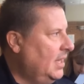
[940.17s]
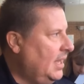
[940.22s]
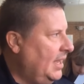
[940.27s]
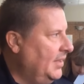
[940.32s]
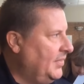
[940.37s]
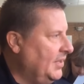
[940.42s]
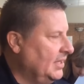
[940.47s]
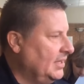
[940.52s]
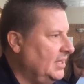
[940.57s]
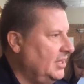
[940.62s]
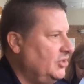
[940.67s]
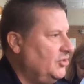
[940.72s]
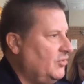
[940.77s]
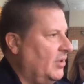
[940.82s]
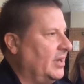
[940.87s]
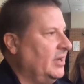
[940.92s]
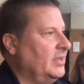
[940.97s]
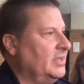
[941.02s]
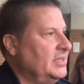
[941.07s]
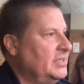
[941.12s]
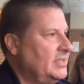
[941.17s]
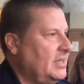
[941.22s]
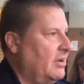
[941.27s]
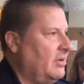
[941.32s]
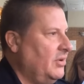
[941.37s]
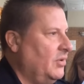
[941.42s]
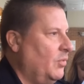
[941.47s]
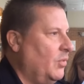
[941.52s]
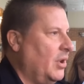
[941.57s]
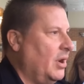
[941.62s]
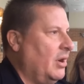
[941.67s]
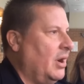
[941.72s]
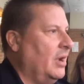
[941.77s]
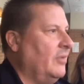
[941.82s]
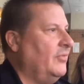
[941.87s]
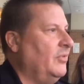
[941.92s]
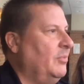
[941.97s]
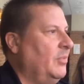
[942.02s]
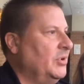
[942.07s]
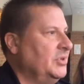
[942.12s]
from the Waynes County Prosecutor's
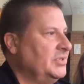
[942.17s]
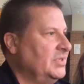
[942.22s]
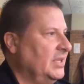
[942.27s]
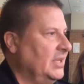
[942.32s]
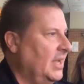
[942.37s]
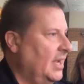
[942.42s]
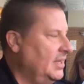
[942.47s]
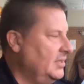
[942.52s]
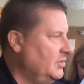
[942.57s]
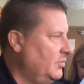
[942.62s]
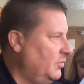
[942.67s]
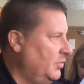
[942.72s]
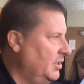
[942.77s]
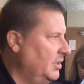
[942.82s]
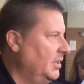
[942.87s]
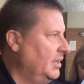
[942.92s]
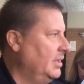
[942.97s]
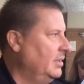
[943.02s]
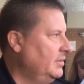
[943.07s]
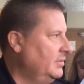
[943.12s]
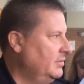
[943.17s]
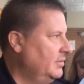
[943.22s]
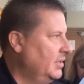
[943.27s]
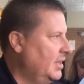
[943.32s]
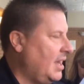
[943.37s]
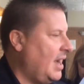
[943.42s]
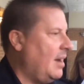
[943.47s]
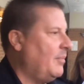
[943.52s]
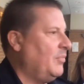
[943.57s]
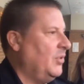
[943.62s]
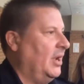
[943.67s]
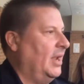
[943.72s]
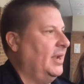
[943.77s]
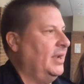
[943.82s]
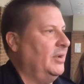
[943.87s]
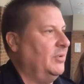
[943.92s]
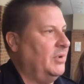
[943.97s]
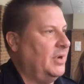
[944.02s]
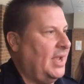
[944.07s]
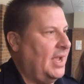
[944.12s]
Office, it was announced that Gregory Green
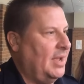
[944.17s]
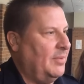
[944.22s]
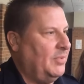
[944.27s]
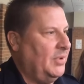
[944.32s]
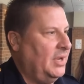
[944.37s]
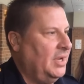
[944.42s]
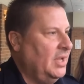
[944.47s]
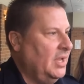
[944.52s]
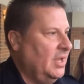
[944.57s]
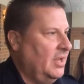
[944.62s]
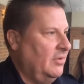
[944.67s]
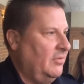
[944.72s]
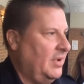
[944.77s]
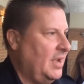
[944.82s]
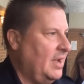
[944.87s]
was sentenced to a